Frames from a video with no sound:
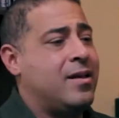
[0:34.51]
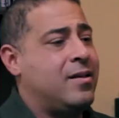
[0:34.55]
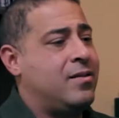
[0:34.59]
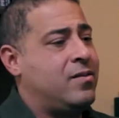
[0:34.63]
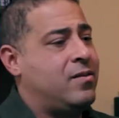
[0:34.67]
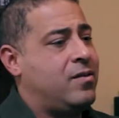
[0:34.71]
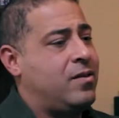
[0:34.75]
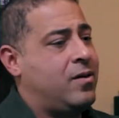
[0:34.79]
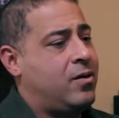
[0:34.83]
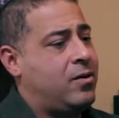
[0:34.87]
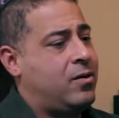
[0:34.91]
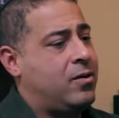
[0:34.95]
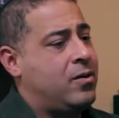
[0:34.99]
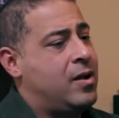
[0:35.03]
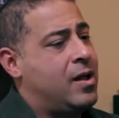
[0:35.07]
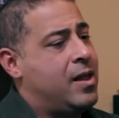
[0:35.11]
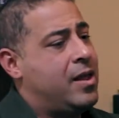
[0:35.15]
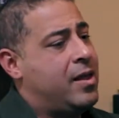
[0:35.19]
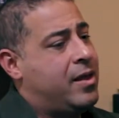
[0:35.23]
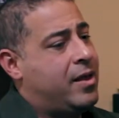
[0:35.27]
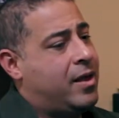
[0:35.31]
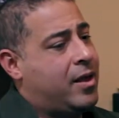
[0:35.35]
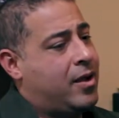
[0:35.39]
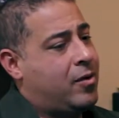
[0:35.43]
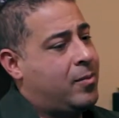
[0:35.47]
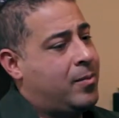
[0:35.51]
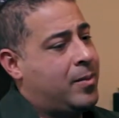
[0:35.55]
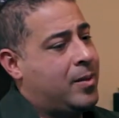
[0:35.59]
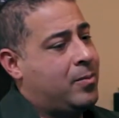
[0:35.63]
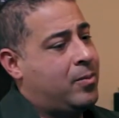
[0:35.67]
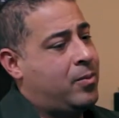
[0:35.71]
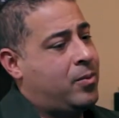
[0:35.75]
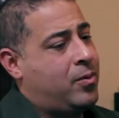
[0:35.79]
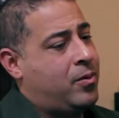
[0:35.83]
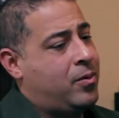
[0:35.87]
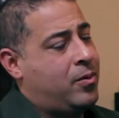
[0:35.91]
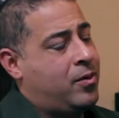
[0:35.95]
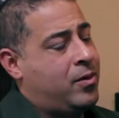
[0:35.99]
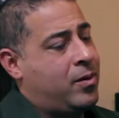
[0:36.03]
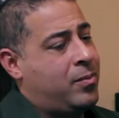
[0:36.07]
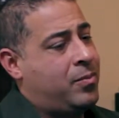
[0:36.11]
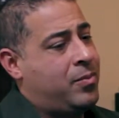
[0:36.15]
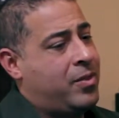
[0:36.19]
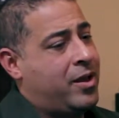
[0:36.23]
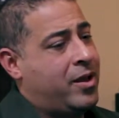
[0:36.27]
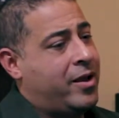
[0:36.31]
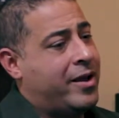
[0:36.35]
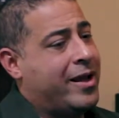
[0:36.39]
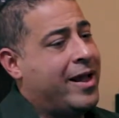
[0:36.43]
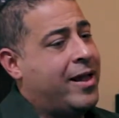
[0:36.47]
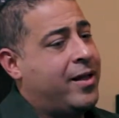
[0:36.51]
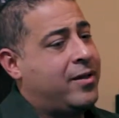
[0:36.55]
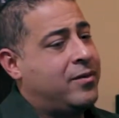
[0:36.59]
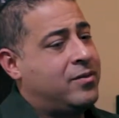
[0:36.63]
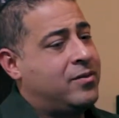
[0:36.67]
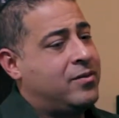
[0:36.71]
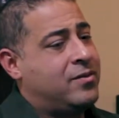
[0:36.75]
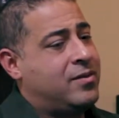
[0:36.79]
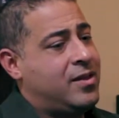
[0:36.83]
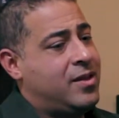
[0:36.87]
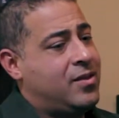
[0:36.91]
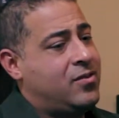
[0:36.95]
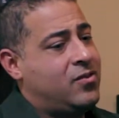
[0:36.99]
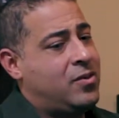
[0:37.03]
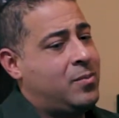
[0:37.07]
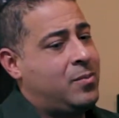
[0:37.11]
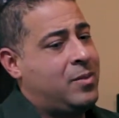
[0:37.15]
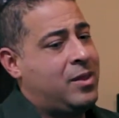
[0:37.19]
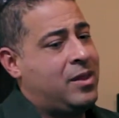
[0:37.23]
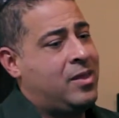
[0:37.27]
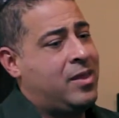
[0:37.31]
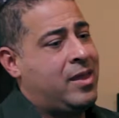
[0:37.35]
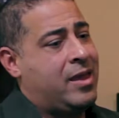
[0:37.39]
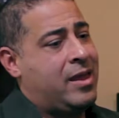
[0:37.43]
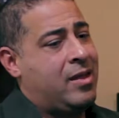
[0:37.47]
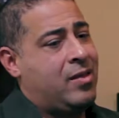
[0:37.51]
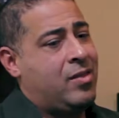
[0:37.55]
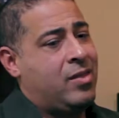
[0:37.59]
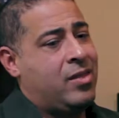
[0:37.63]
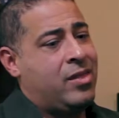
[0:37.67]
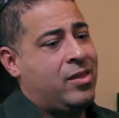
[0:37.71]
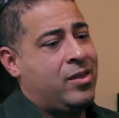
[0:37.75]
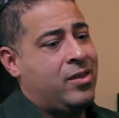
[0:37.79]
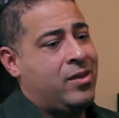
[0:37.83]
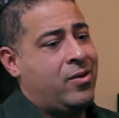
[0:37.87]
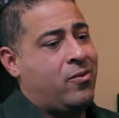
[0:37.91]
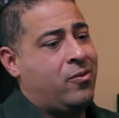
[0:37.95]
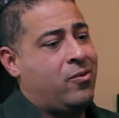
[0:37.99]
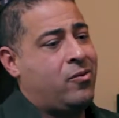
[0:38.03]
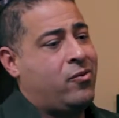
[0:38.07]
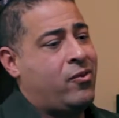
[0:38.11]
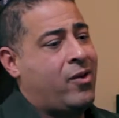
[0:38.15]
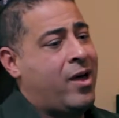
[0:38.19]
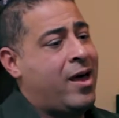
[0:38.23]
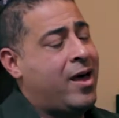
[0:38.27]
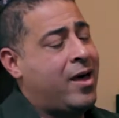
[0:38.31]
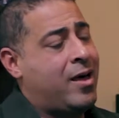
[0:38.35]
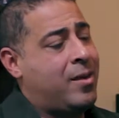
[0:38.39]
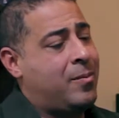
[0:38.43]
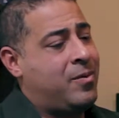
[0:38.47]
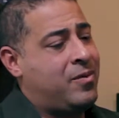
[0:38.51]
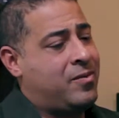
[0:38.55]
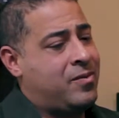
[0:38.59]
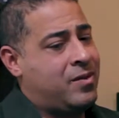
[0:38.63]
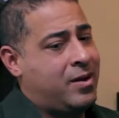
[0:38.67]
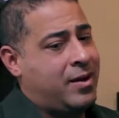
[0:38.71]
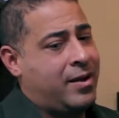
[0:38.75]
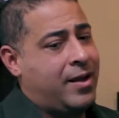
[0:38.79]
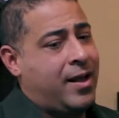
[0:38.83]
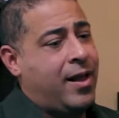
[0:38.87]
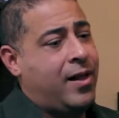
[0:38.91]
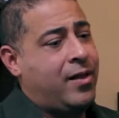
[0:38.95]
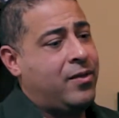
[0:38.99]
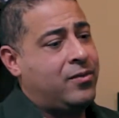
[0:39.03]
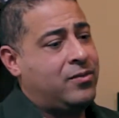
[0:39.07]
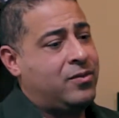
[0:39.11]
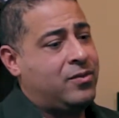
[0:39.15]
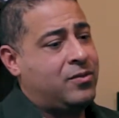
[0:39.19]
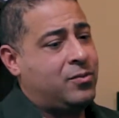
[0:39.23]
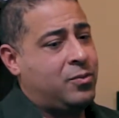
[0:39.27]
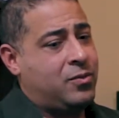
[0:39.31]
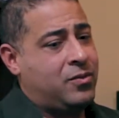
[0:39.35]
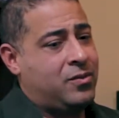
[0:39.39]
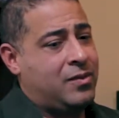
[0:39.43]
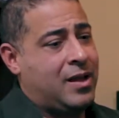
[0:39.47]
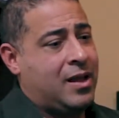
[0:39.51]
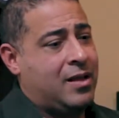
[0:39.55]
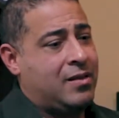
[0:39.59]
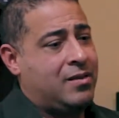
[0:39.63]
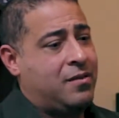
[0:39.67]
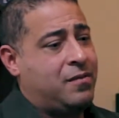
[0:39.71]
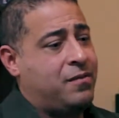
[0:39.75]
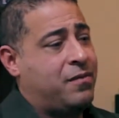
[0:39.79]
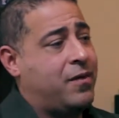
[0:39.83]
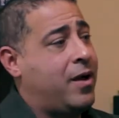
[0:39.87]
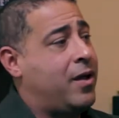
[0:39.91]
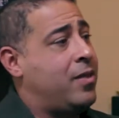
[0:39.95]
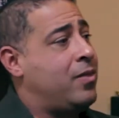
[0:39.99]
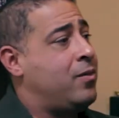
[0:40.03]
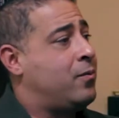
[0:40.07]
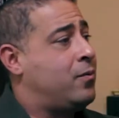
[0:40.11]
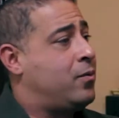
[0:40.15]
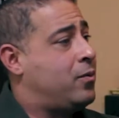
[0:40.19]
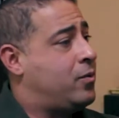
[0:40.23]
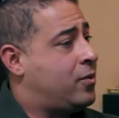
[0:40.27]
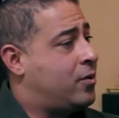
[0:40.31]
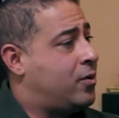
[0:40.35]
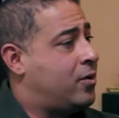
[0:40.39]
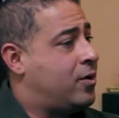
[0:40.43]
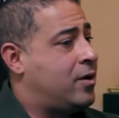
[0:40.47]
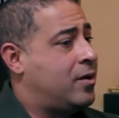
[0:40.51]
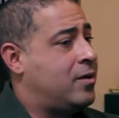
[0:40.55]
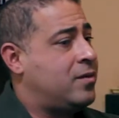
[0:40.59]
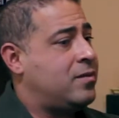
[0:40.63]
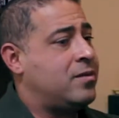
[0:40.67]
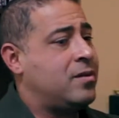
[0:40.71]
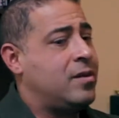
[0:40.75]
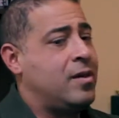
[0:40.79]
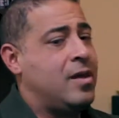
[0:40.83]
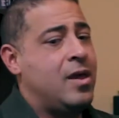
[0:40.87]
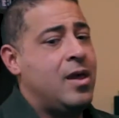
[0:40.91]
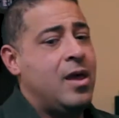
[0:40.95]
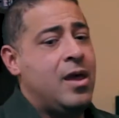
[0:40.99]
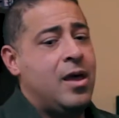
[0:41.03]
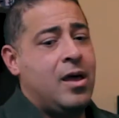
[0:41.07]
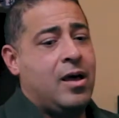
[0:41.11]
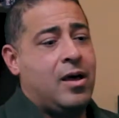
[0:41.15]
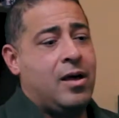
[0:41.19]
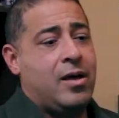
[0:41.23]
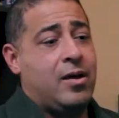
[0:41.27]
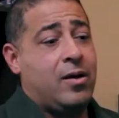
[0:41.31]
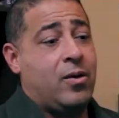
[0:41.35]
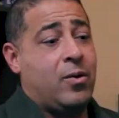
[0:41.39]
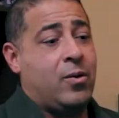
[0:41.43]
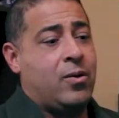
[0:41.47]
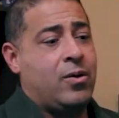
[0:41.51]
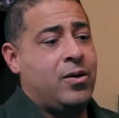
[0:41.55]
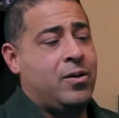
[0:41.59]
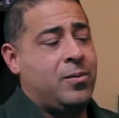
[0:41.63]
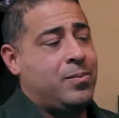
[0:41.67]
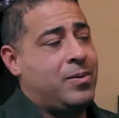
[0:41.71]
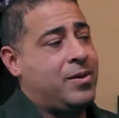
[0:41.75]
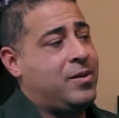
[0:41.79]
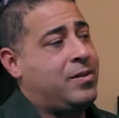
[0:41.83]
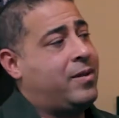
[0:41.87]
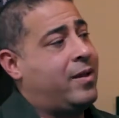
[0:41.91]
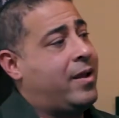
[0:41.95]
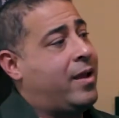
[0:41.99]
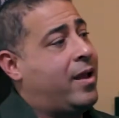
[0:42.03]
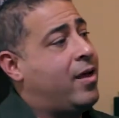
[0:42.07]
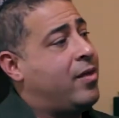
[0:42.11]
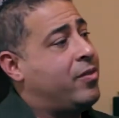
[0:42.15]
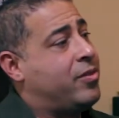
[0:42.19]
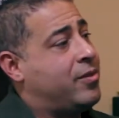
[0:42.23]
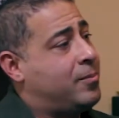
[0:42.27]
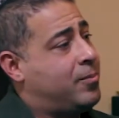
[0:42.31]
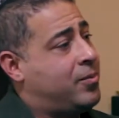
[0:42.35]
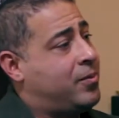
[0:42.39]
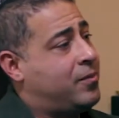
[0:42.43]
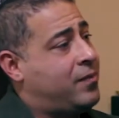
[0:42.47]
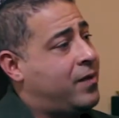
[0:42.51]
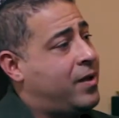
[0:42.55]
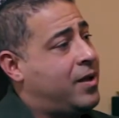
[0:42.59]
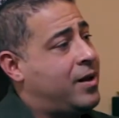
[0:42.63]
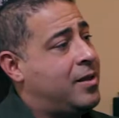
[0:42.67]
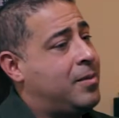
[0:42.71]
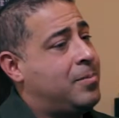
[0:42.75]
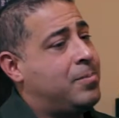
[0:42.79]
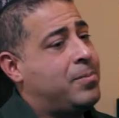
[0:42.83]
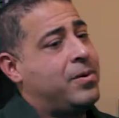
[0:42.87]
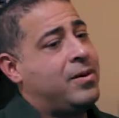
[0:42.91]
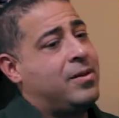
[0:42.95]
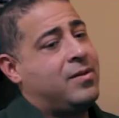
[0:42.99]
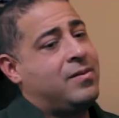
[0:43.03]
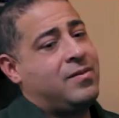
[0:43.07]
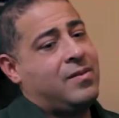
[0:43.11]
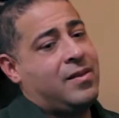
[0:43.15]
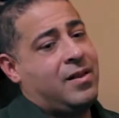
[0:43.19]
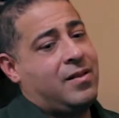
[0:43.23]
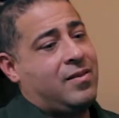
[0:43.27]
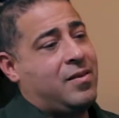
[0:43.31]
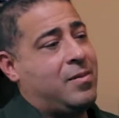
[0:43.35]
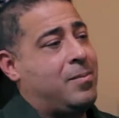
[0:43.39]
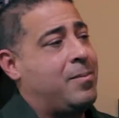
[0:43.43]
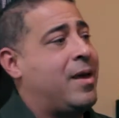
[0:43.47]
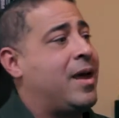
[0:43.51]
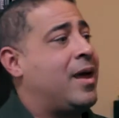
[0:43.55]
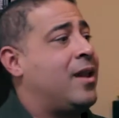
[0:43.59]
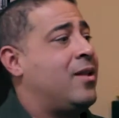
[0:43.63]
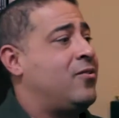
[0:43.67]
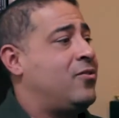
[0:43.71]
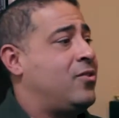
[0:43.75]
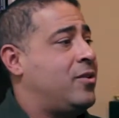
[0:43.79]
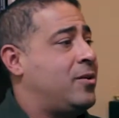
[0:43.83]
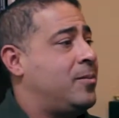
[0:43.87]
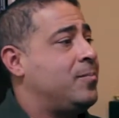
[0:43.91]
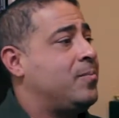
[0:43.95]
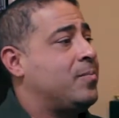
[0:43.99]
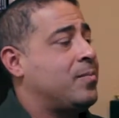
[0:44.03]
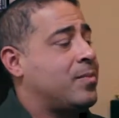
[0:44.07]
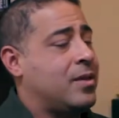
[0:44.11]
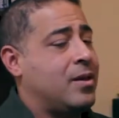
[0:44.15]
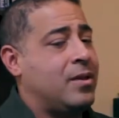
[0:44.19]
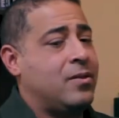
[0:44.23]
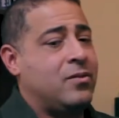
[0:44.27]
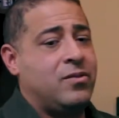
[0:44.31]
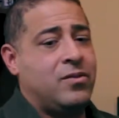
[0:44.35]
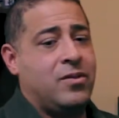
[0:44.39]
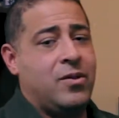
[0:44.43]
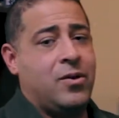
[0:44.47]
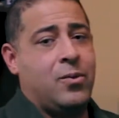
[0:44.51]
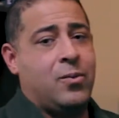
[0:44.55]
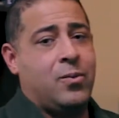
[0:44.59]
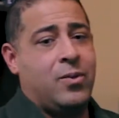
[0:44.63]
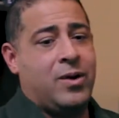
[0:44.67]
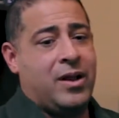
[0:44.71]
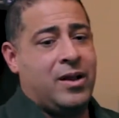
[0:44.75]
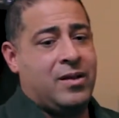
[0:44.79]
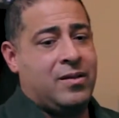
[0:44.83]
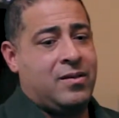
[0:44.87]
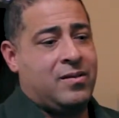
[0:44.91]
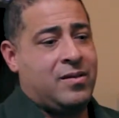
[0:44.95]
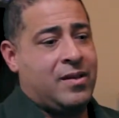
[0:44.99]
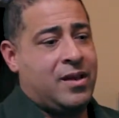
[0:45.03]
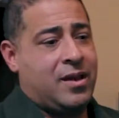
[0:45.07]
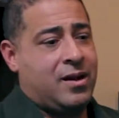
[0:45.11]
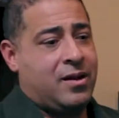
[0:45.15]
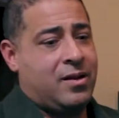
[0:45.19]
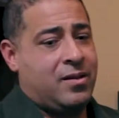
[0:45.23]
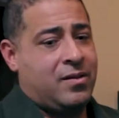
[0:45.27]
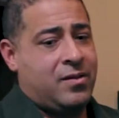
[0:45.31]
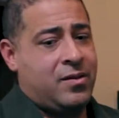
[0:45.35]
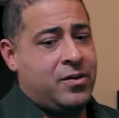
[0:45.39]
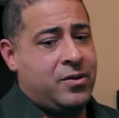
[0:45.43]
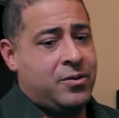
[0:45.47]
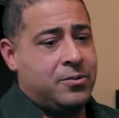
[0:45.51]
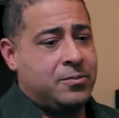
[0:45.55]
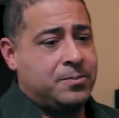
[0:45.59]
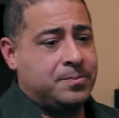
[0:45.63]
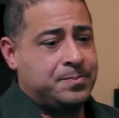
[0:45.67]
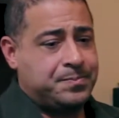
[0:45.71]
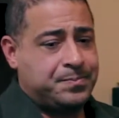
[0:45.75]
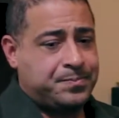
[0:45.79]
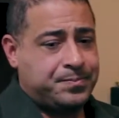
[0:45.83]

And so I remember the oncologist teaching me that their job as an oncologist was not to find the root cause or to build the health and prevent it, but instead to manage it. And so what I decided to do